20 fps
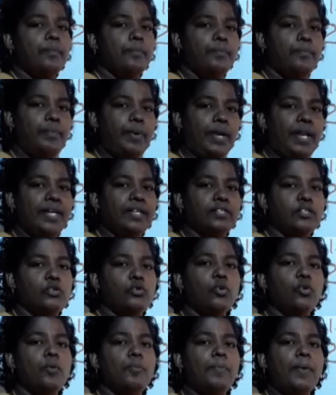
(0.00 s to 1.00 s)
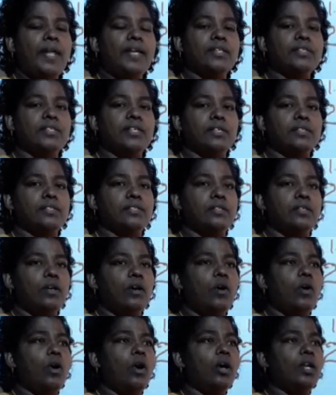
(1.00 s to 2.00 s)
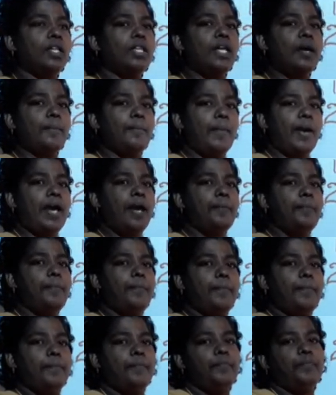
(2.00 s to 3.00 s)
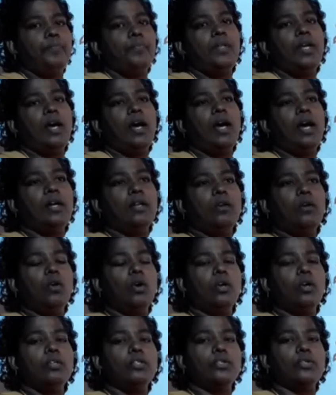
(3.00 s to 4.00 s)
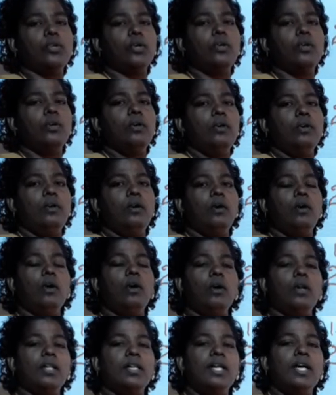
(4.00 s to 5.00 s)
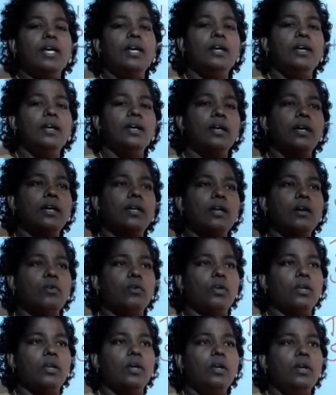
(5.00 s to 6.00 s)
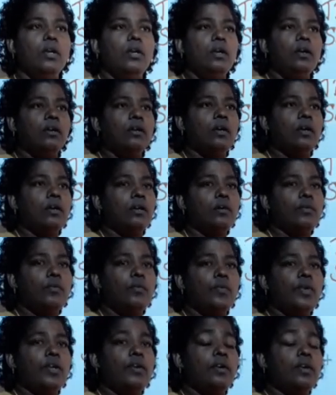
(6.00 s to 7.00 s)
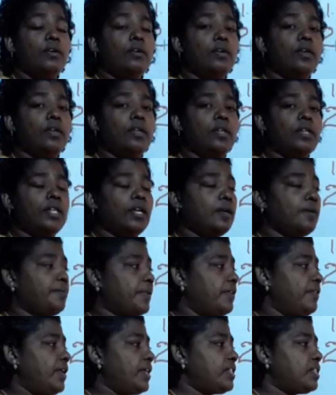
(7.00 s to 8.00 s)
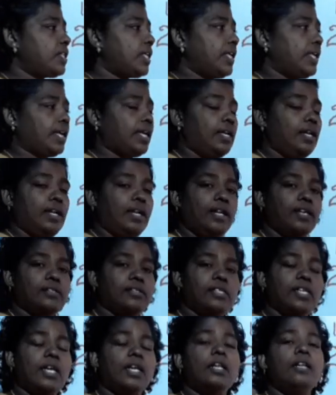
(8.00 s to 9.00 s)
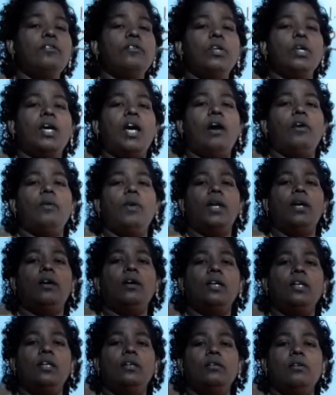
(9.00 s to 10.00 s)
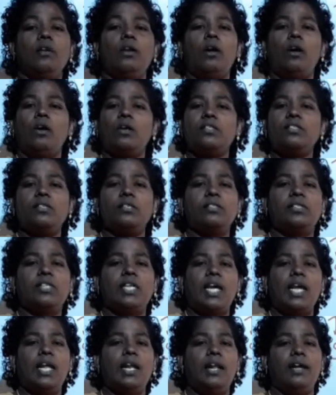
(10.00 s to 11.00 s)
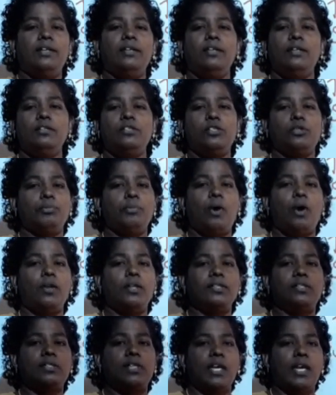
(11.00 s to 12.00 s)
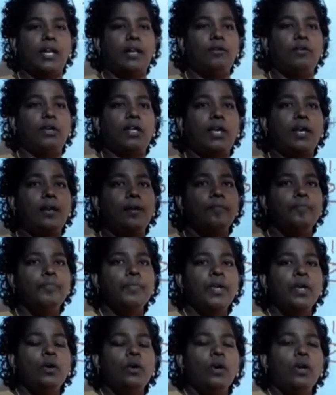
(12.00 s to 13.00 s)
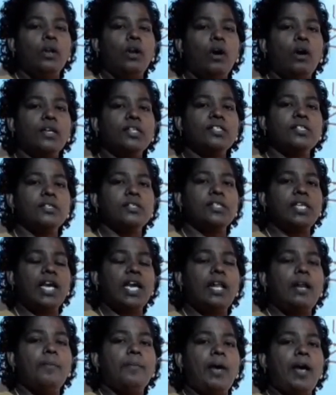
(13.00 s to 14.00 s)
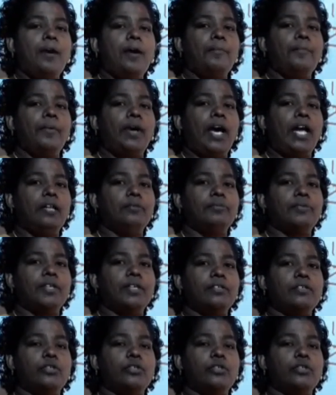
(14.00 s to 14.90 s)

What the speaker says: 2 places on the map and also on the ground. In the previous lesson, you have learned large scale and small scale. Okay, large scale map helps us